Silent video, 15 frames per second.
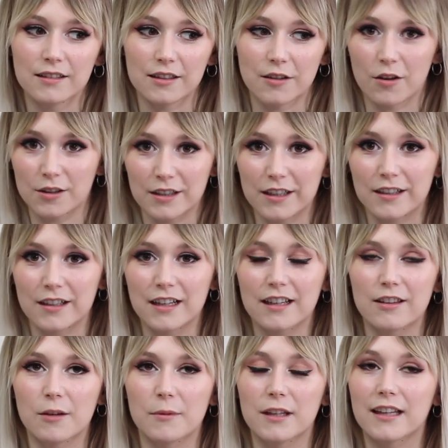like on the
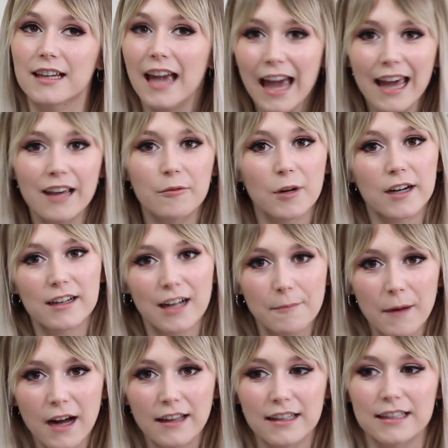internet, they'll be like, hey, where can I
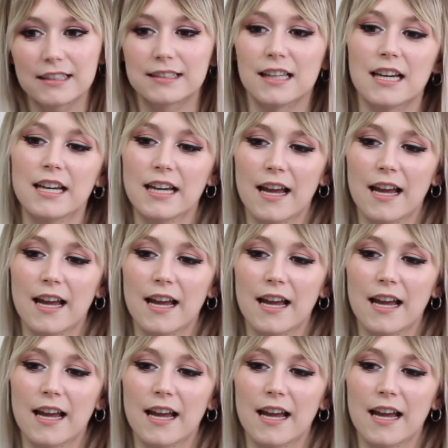buy this?